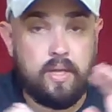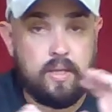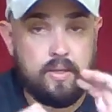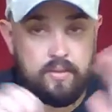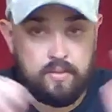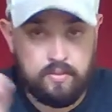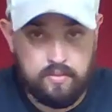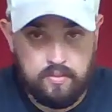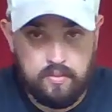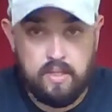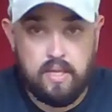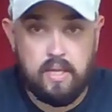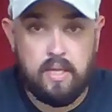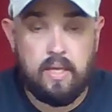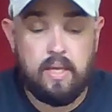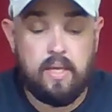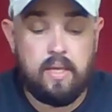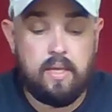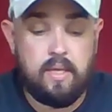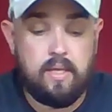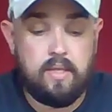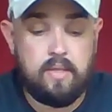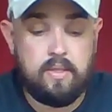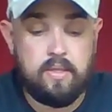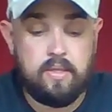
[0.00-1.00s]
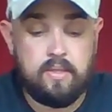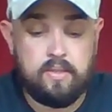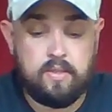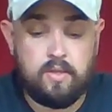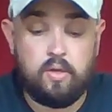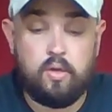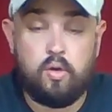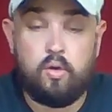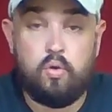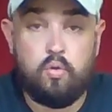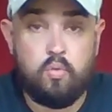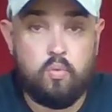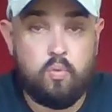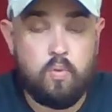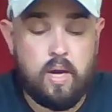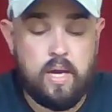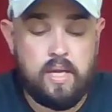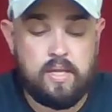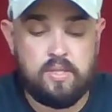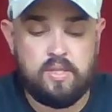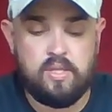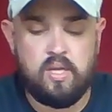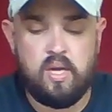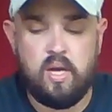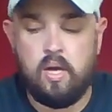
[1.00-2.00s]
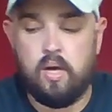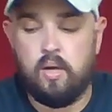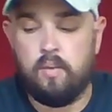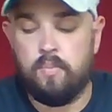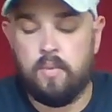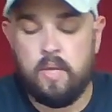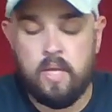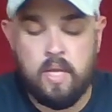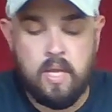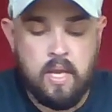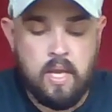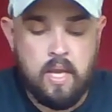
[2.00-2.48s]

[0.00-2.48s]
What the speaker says: and it does a great job.